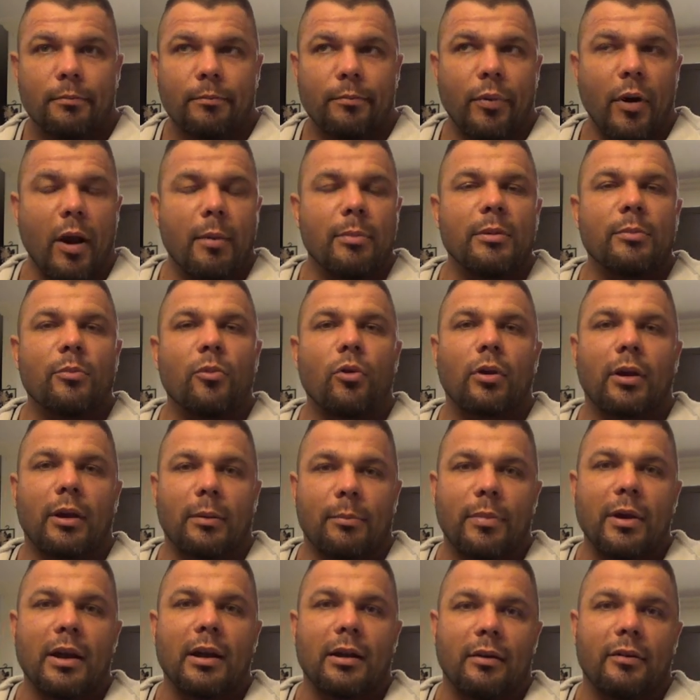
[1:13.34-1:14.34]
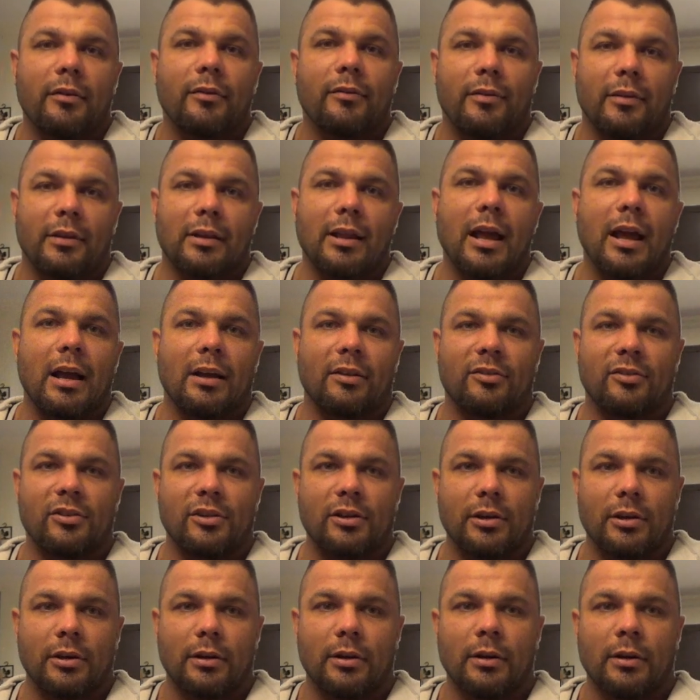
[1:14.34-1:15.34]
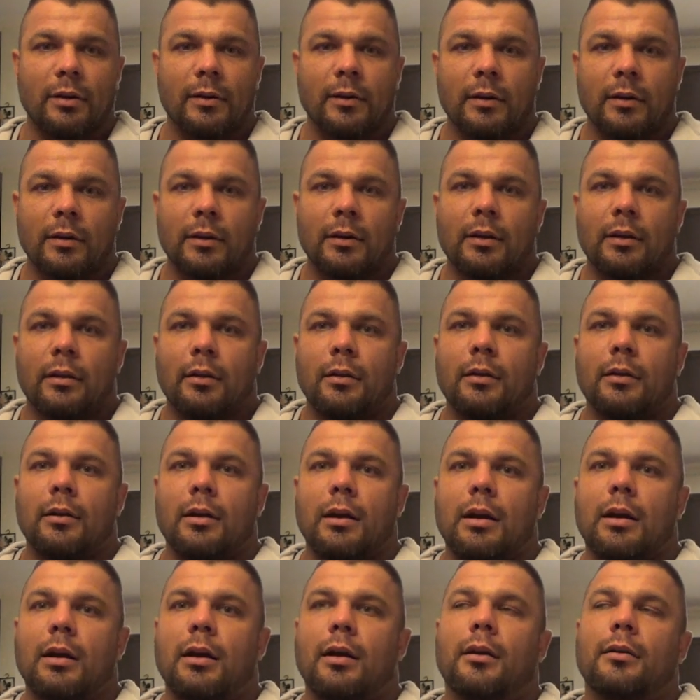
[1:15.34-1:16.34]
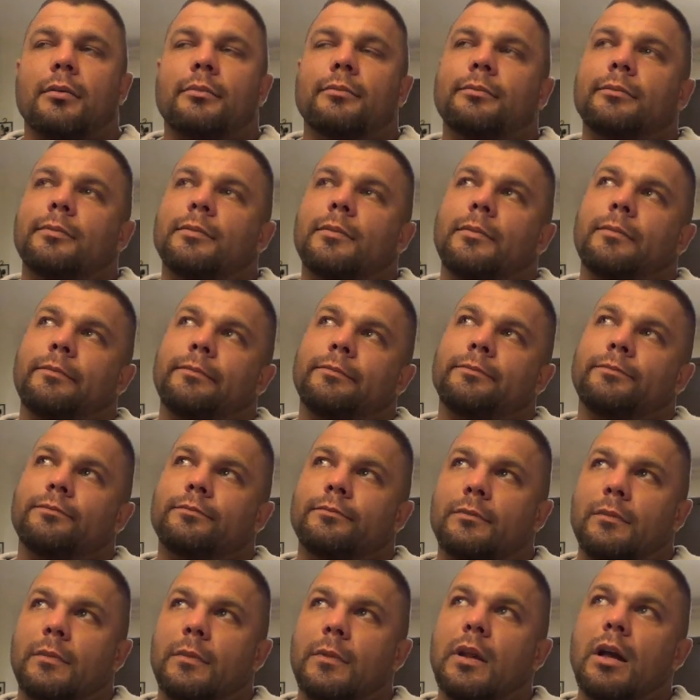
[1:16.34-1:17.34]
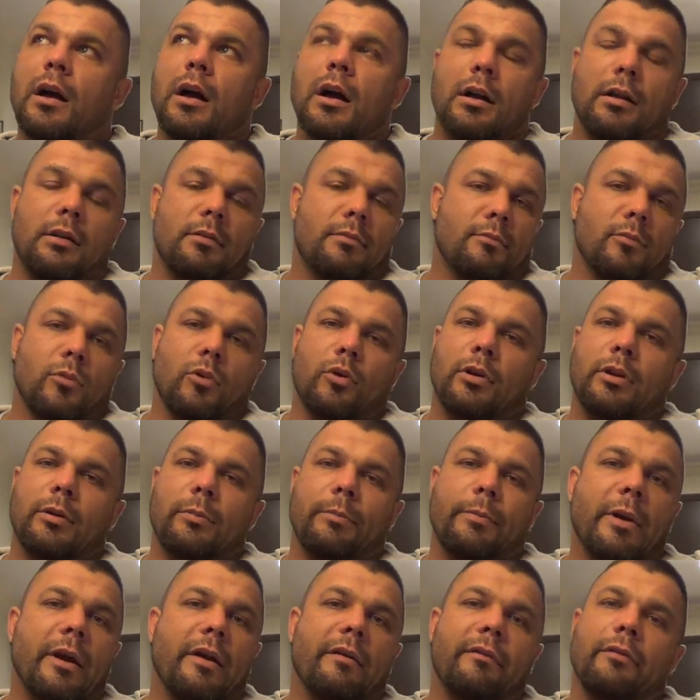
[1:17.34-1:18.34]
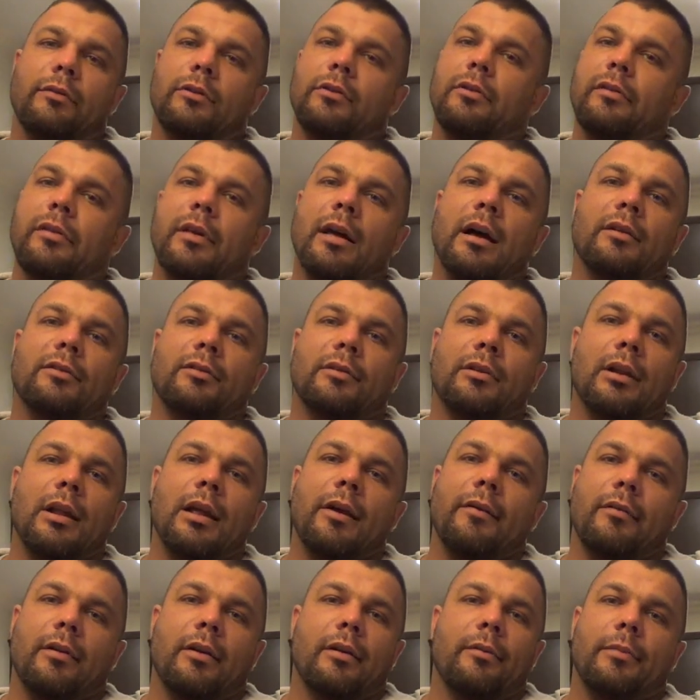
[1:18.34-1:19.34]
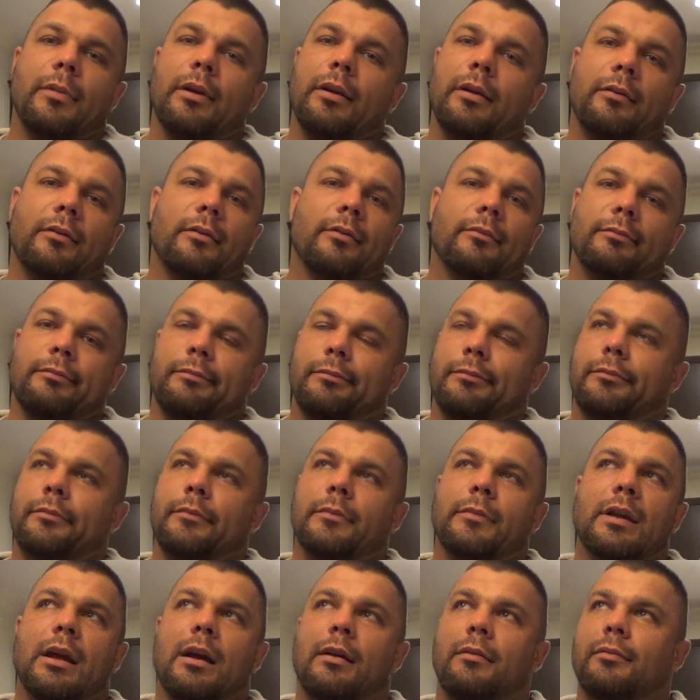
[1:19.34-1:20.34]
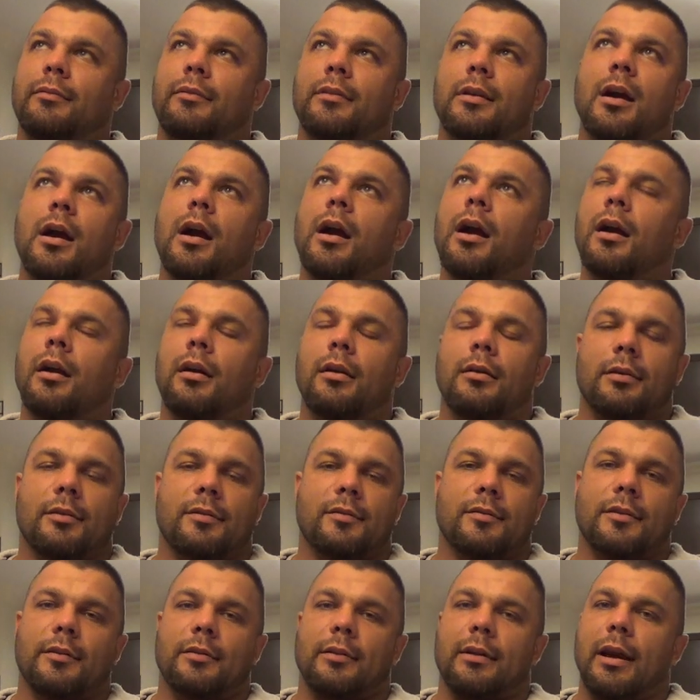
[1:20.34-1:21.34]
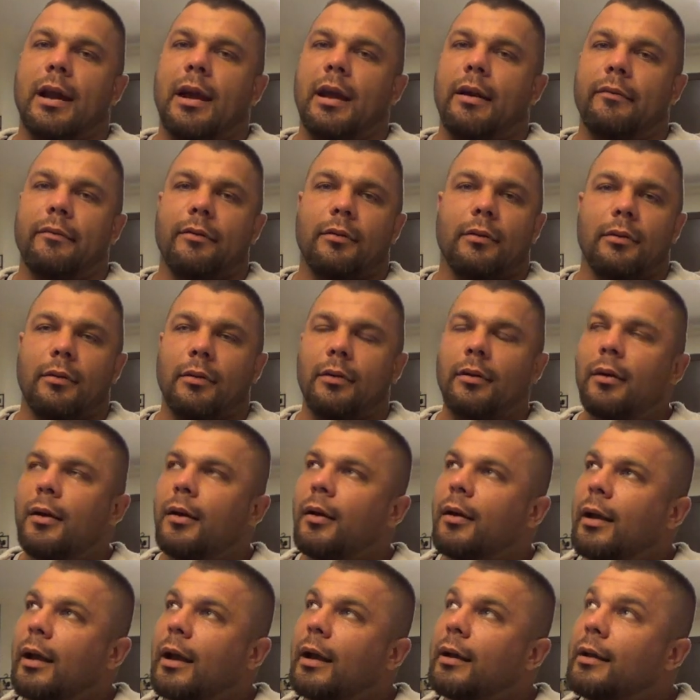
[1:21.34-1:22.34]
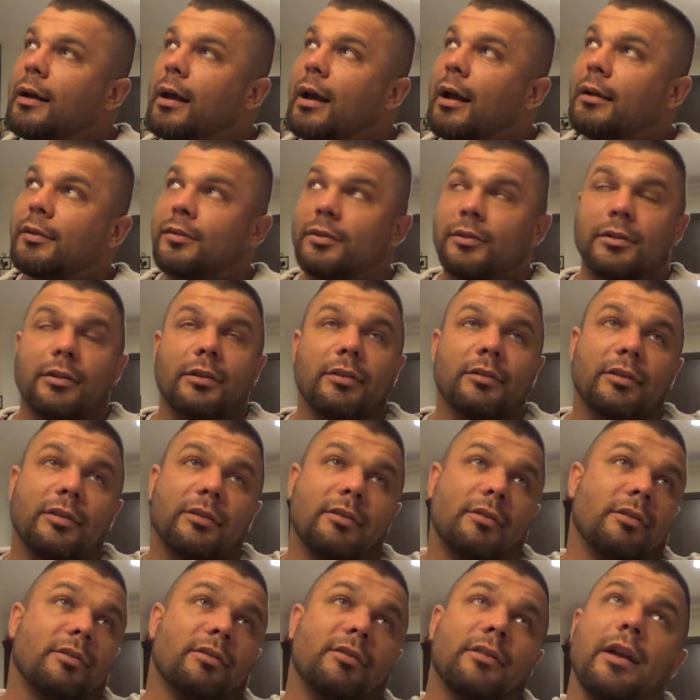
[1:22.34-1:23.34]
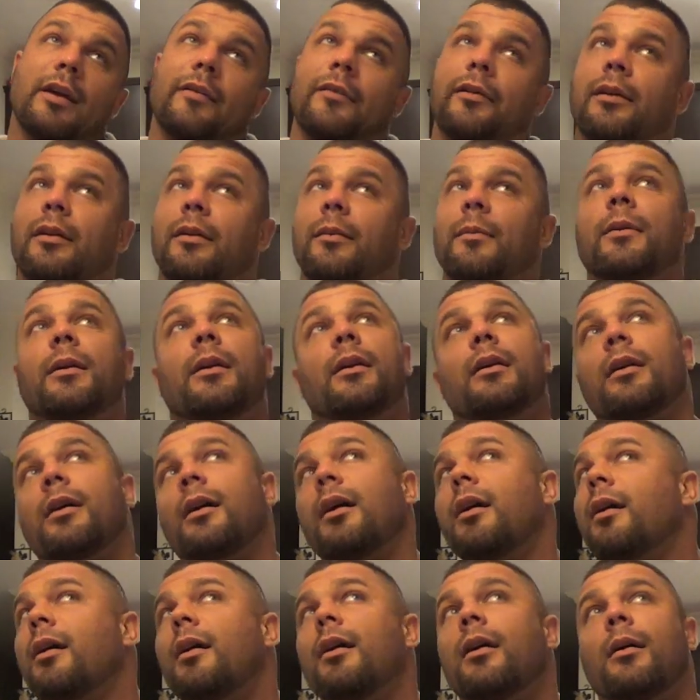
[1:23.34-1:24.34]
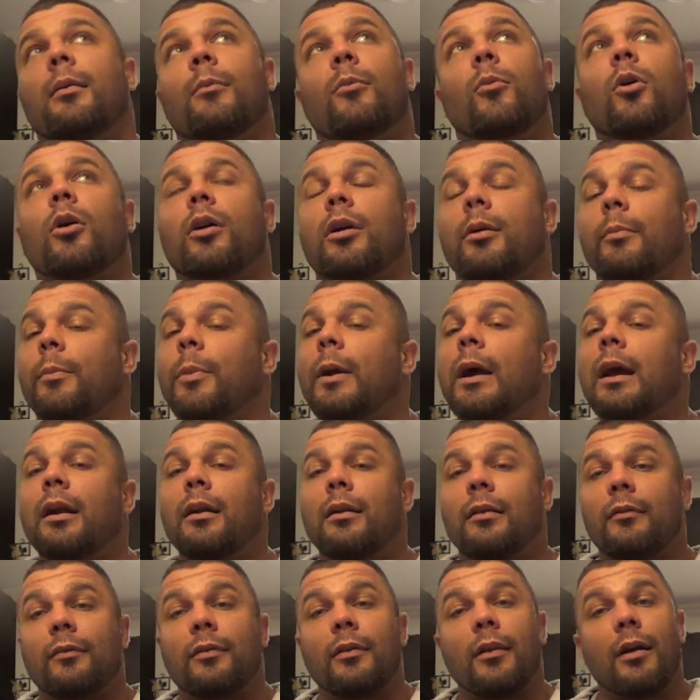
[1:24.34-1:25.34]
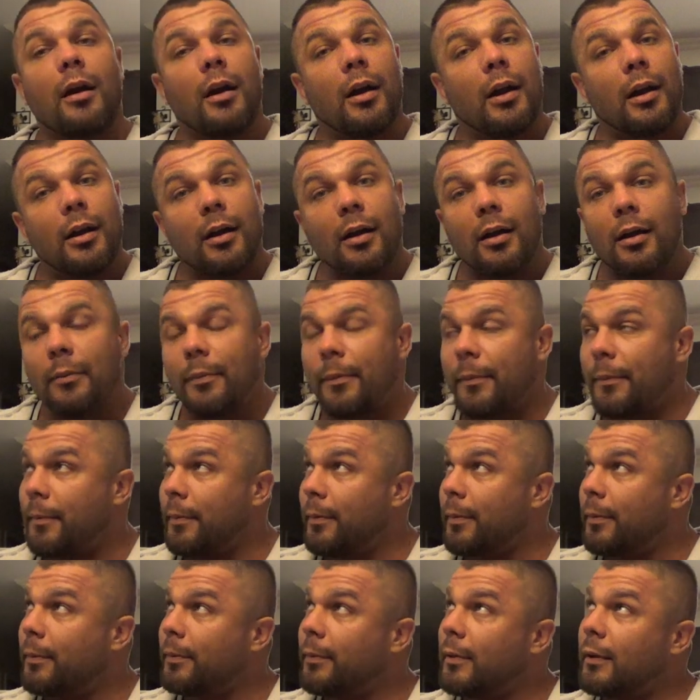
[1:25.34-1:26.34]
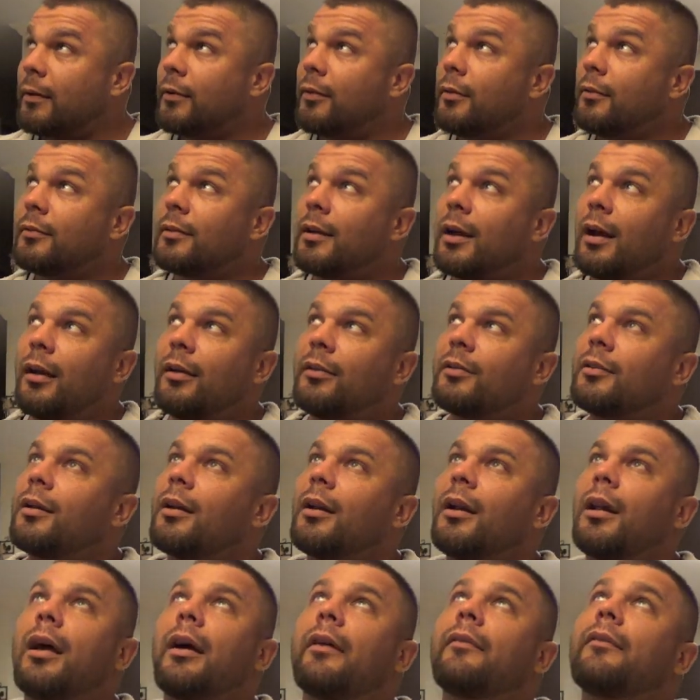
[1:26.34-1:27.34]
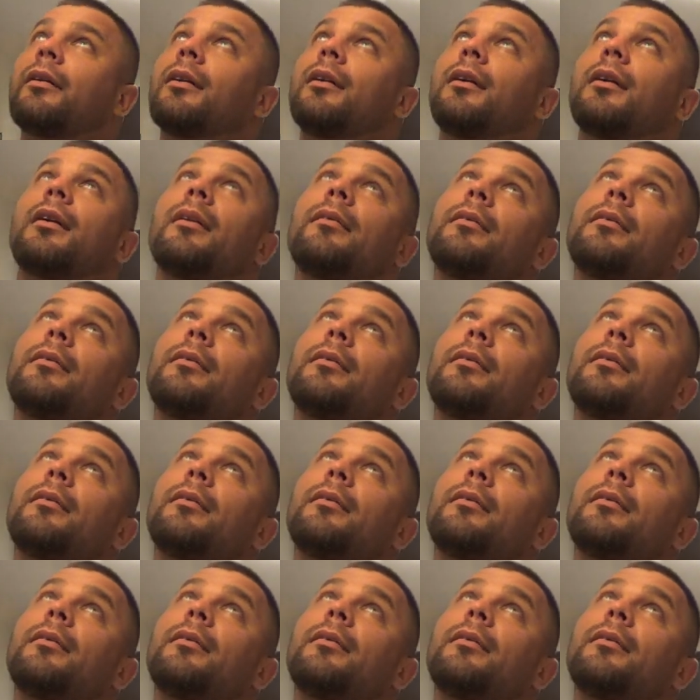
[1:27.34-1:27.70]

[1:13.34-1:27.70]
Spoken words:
Probably more competitive than last year. Not more competitive than 2011. I mean, that was the hardest year ever at nationals. There's never going to be a more competitive lineup than 2011.